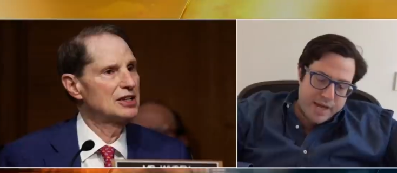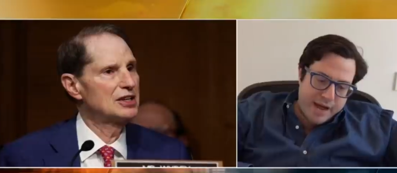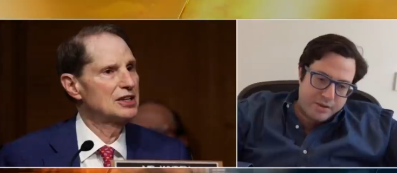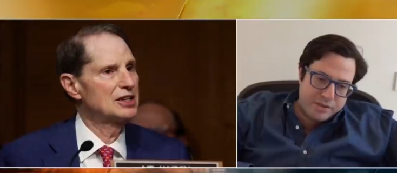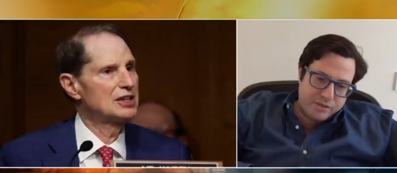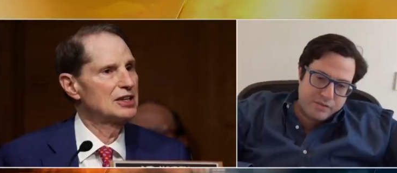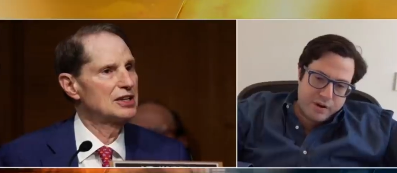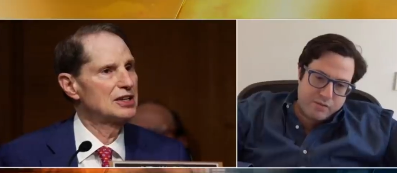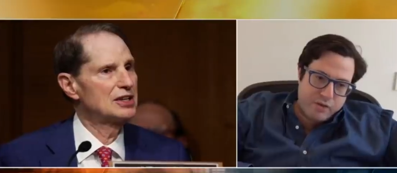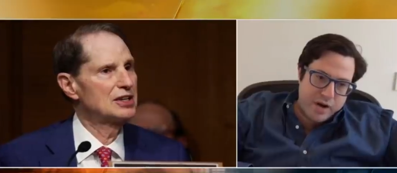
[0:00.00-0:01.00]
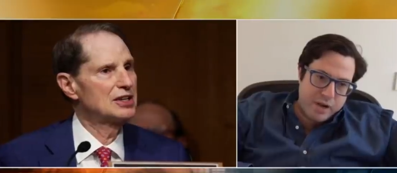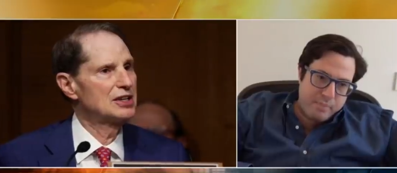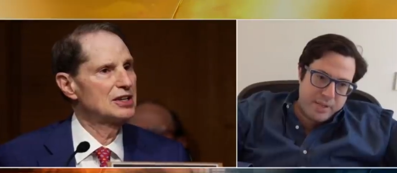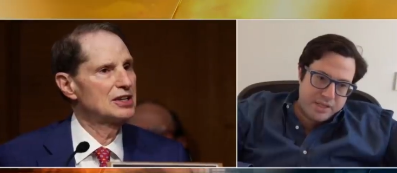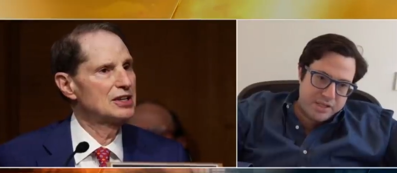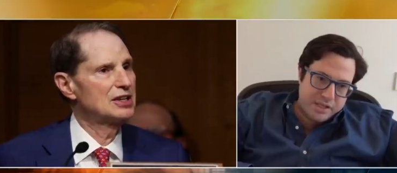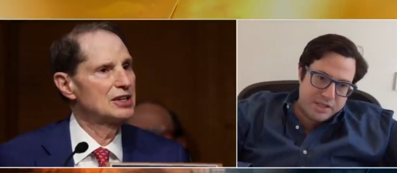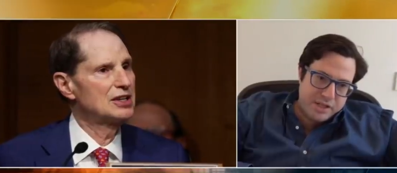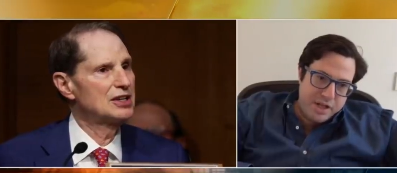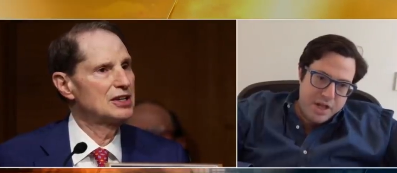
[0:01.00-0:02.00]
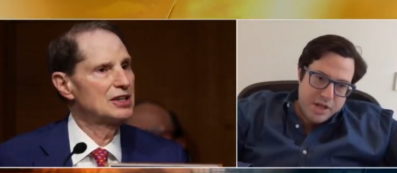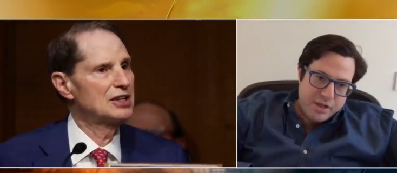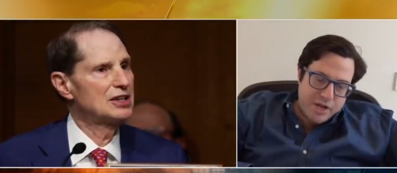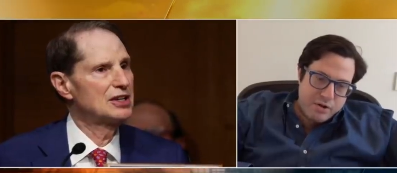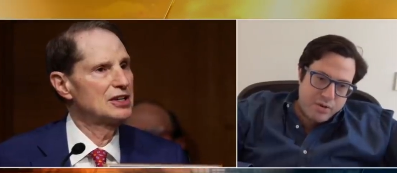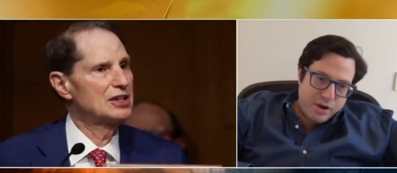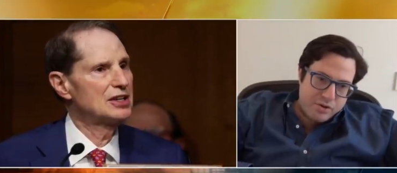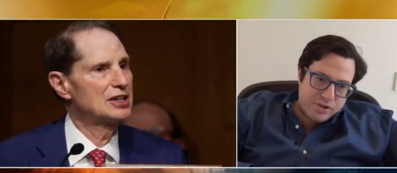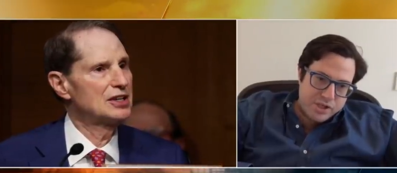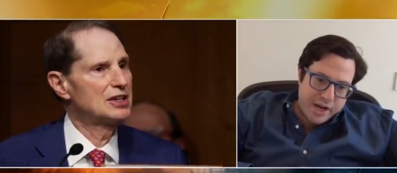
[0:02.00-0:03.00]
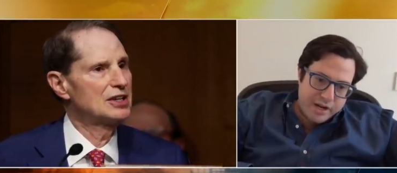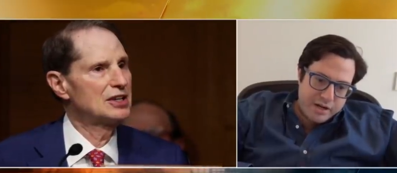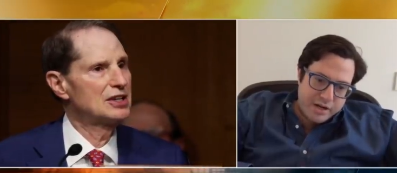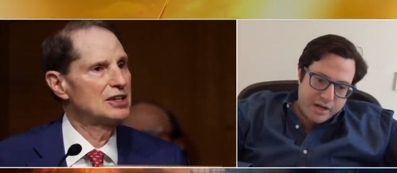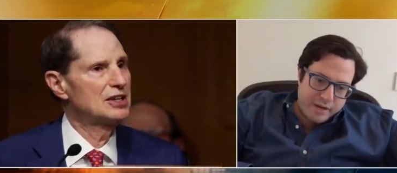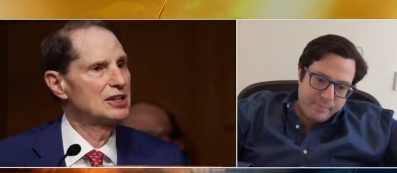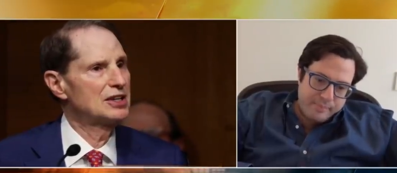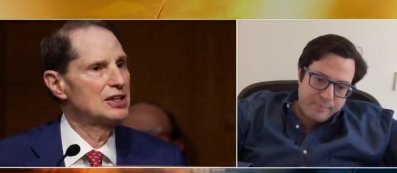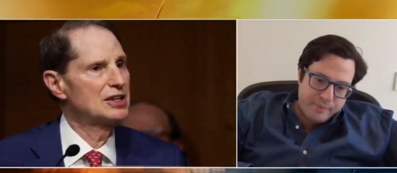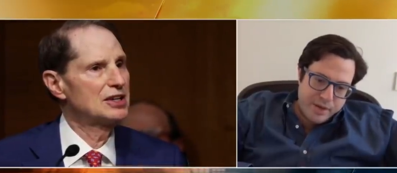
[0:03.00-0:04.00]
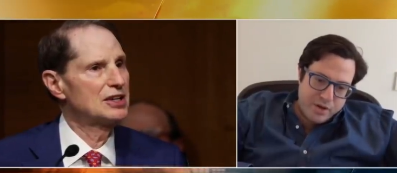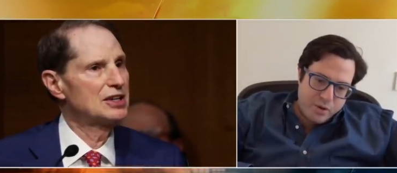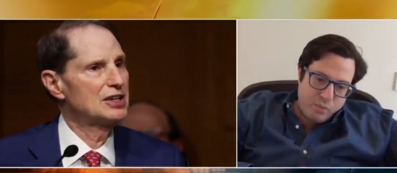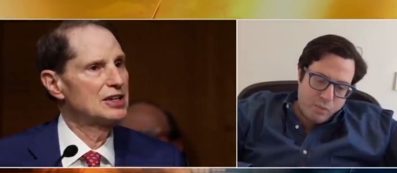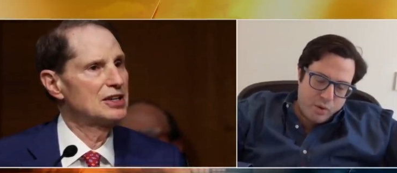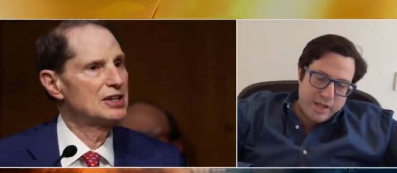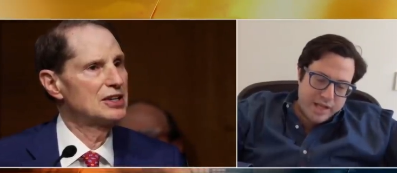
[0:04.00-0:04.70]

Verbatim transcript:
Speaker 1: downs of, of running a business. And they don't understand, um, you know, what it